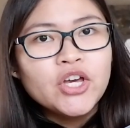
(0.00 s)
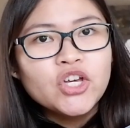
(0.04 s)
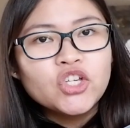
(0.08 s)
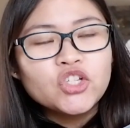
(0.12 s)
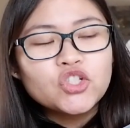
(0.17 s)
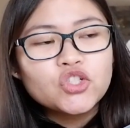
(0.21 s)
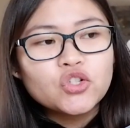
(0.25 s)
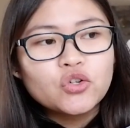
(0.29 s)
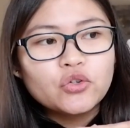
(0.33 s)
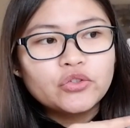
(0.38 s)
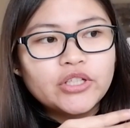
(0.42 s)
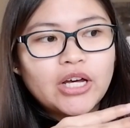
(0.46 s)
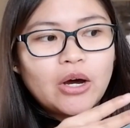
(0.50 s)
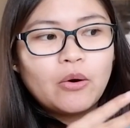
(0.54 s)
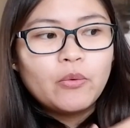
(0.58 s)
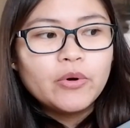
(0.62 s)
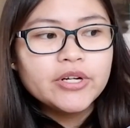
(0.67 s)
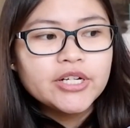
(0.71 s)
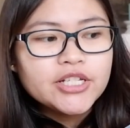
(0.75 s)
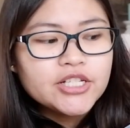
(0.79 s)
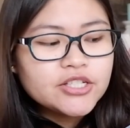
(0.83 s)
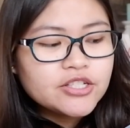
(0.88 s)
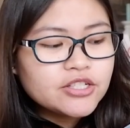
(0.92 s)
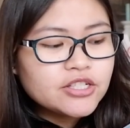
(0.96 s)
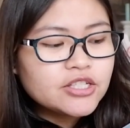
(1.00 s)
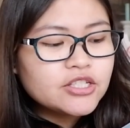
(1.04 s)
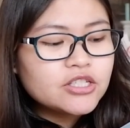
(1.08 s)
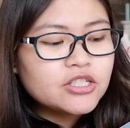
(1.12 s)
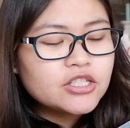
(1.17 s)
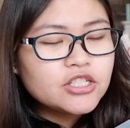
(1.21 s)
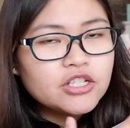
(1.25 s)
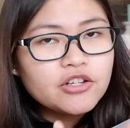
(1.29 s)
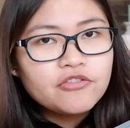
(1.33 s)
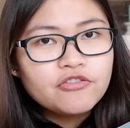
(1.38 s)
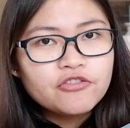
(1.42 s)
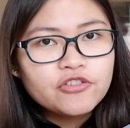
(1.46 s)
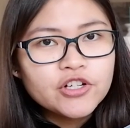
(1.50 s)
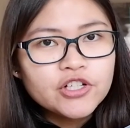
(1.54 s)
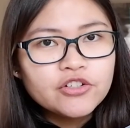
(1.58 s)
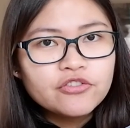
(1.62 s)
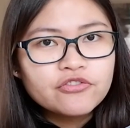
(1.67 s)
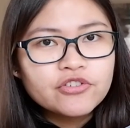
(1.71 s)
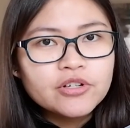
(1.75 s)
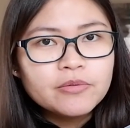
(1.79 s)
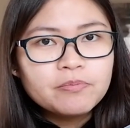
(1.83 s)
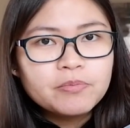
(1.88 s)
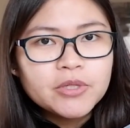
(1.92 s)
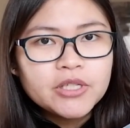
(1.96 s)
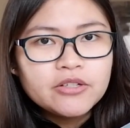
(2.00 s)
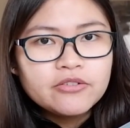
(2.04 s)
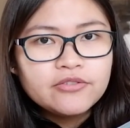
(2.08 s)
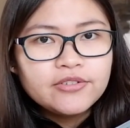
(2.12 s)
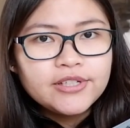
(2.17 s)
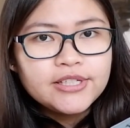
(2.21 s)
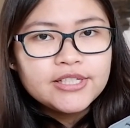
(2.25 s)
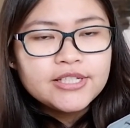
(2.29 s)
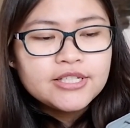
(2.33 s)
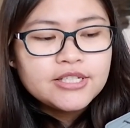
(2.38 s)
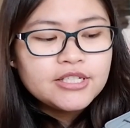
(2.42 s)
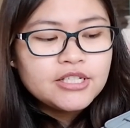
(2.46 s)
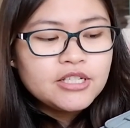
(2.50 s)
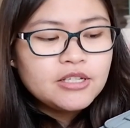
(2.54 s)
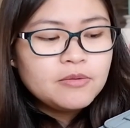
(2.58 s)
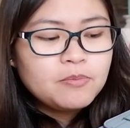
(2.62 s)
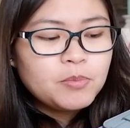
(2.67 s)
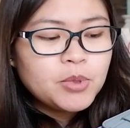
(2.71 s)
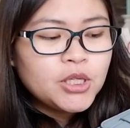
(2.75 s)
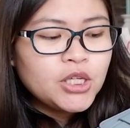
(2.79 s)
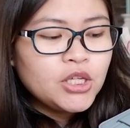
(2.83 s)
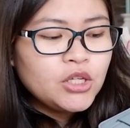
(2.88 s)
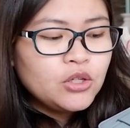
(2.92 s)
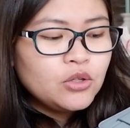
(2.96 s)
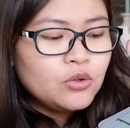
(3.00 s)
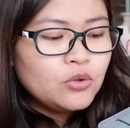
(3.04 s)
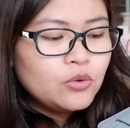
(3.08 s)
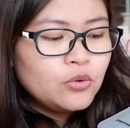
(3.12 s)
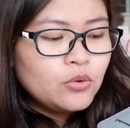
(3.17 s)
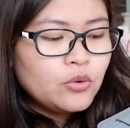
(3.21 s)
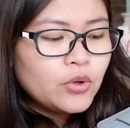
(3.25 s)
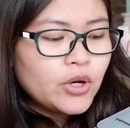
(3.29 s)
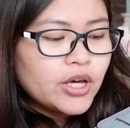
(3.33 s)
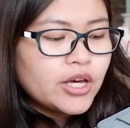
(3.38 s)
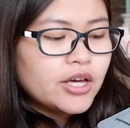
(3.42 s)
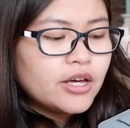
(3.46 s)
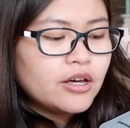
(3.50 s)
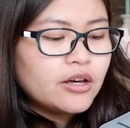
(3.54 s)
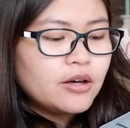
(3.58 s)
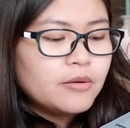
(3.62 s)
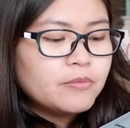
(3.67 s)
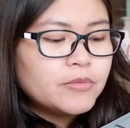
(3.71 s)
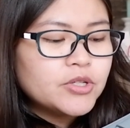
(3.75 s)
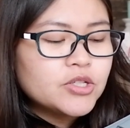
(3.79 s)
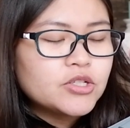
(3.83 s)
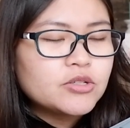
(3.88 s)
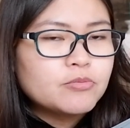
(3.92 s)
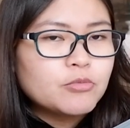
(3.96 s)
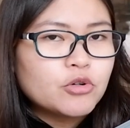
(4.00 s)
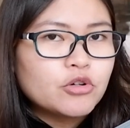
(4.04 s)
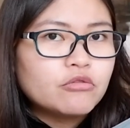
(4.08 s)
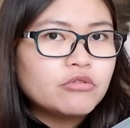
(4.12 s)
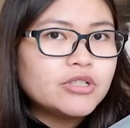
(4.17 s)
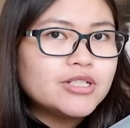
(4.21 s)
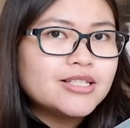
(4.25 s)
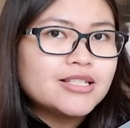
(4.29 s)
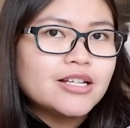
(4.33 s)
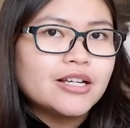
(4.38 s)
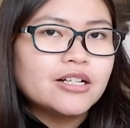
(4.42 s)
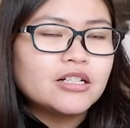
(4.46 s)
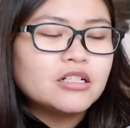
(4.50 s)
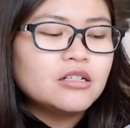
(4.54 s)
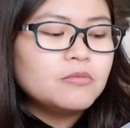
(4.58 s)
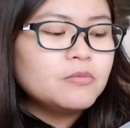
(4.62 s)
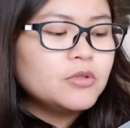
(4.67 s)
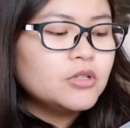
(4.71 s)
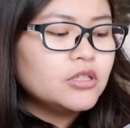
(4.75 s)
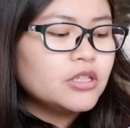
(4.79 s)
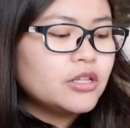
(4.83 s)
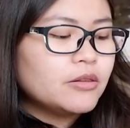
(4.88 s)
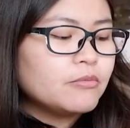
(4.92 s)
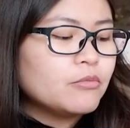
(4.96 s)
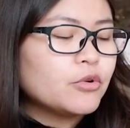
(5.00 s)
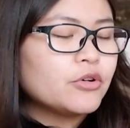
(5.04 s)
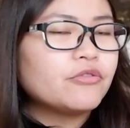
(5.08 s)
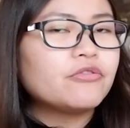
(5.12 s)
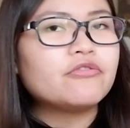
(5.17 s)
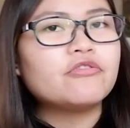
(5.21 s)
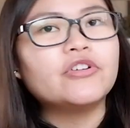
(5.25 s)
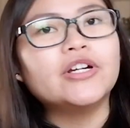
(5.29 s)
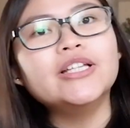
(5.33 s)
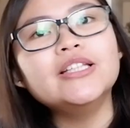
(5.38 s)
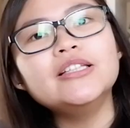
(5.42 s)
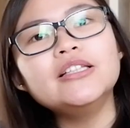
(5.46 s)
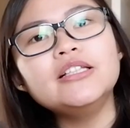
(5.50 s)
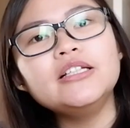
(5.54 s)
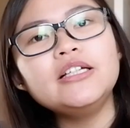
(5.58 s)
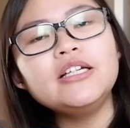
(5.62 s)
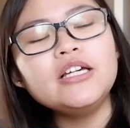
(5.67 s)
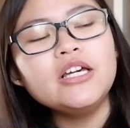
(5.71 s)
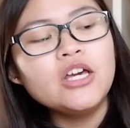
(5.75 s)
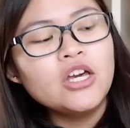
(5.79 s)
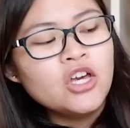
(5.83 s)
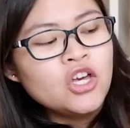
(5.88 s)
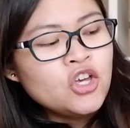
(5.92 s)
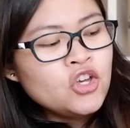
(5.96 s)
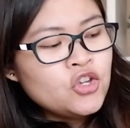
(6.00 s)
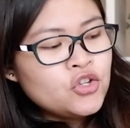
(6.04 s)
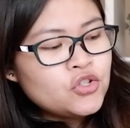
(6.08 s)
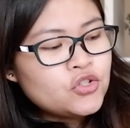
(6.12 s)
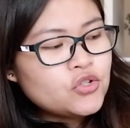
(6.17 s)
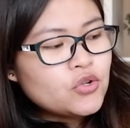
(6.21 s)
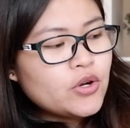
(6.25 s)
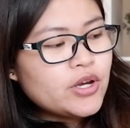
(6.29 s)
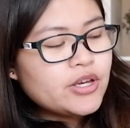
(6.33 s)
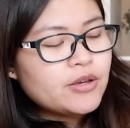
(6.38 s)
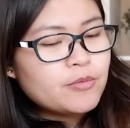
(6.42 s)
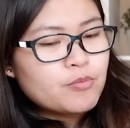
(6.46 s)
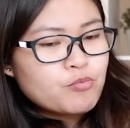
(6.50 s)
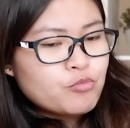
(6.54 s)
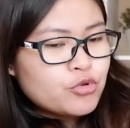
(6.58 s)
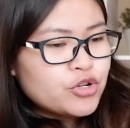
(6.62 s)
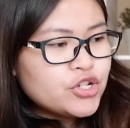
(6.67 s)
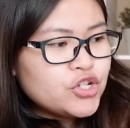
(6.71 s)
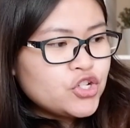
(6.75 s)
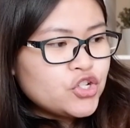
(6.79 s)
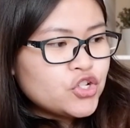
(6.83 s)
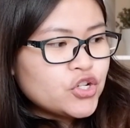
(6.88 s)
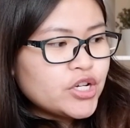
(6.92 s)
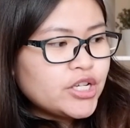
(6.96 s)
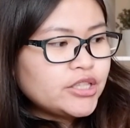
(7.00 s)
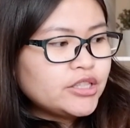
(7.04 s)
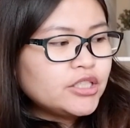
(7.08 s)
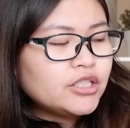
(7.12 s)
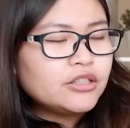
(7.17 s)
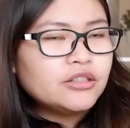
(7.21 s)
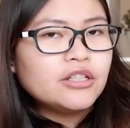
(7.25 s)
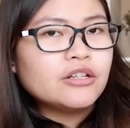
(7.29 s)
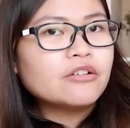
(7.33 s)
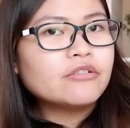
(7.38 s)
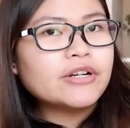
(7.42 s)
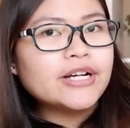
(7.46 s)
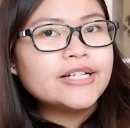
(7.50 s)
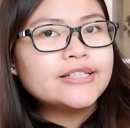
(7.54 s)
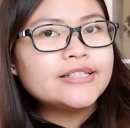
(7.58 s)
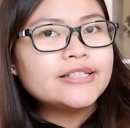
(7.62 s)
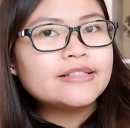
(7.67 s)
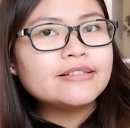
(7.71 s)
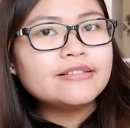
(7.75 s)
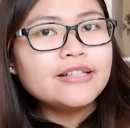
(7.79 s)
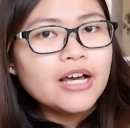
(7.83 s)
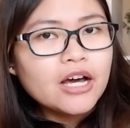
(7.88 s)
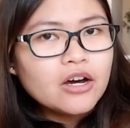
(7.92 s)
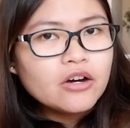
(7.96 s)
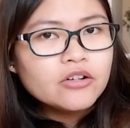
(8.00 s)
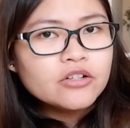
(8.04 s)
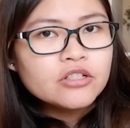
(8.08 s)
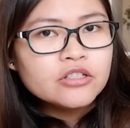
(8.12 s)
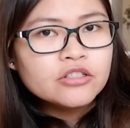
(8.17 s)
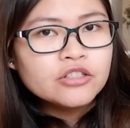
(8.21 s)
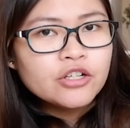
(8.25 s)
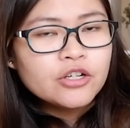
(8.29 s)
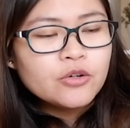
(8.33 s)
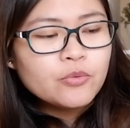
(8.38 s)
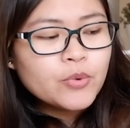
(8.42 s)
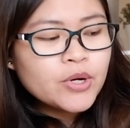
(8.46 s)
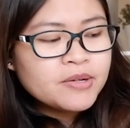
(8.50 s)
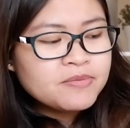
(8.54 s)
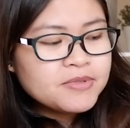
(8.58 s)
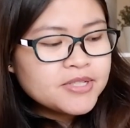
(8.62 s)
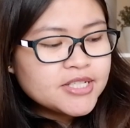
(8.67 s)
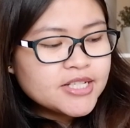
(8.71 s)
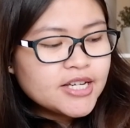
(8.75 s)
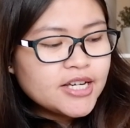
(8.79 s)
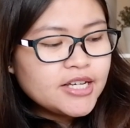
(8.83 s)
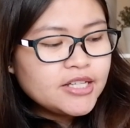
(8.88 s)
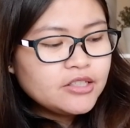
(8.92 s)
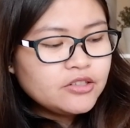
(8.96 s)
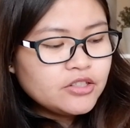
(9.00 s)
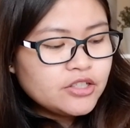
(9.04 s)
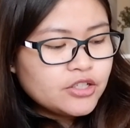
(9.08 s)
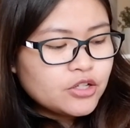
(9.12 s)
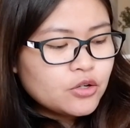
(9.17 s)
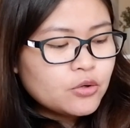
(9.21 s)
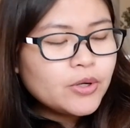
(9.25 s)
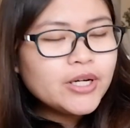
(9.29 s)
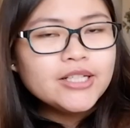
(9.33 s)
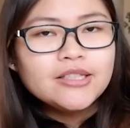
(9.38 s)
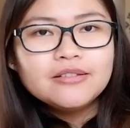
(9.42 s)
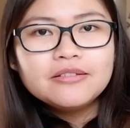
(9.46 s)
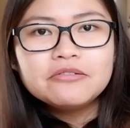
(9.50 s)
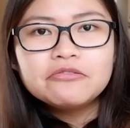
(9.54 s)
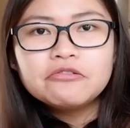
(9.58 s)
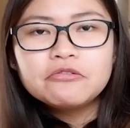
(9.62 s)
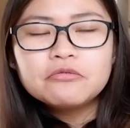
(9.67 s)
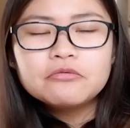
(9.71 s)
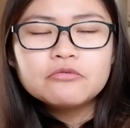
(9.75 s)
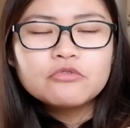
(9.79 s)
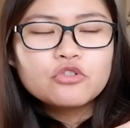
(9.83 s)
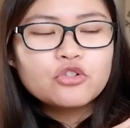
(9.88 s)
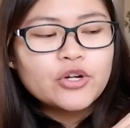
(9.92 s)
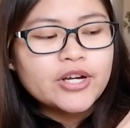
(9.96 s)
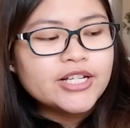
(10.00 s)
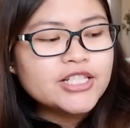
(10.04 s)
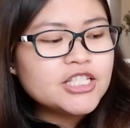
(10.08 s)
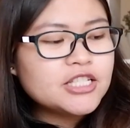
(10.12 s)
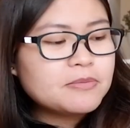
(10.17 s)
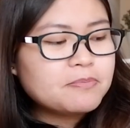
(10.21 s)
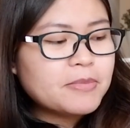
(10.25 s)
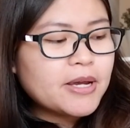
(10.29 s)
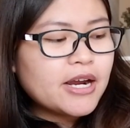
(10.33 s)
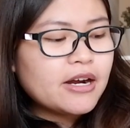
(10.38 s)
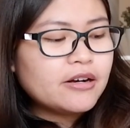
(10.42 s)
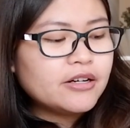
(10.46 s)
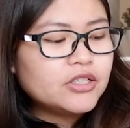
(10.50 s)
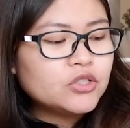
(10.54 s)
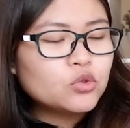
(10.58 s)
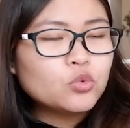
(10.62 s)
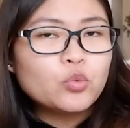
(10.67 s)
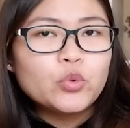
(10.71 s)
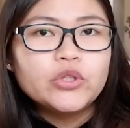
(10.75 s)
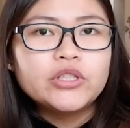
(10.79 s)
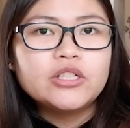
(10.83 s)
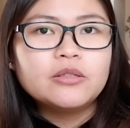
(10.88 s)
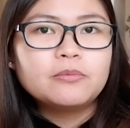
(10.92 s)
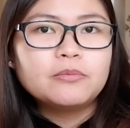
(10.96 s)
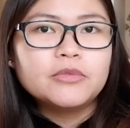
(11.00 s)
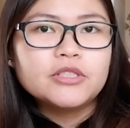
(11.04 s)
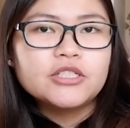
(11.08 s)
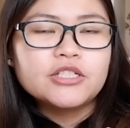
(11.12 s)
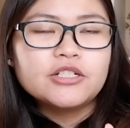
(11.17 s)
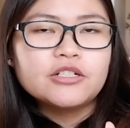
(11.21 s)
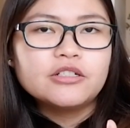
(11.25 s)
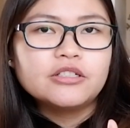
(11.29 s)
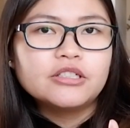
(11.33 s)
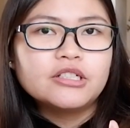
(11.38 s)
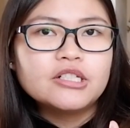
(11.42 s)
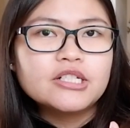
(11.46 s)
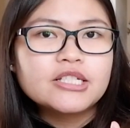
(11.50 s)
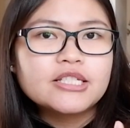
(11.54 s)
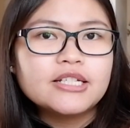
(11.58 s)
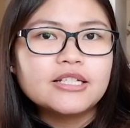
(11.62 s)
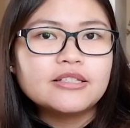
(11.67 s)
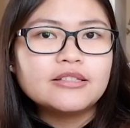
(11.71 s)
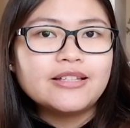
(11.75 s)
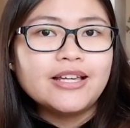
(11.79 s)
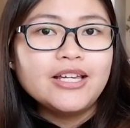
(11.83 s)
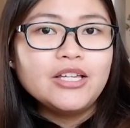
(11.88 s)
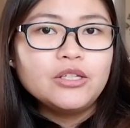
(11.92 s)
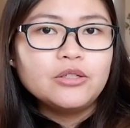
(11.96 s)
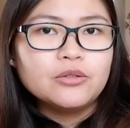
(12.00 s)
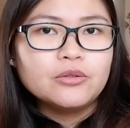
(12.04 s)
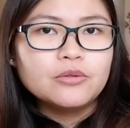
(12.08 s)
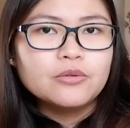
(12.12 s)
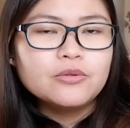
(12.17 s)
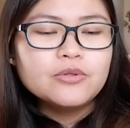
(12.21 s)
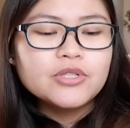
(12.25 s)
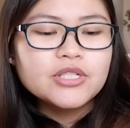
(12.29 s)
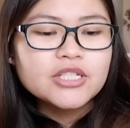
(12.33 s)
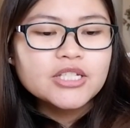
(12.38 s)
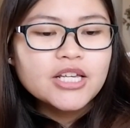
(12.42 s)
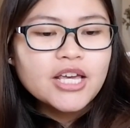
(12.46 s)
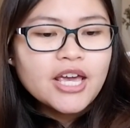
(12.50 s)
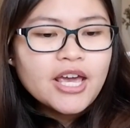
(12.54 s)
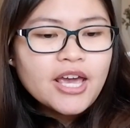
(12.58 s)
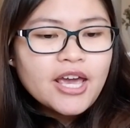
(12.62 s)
So that one is different from PVC, PU. It's more recyclable and more friendly. So I appreciate that they write it down on their website. They're quite transparent with the materials that they use.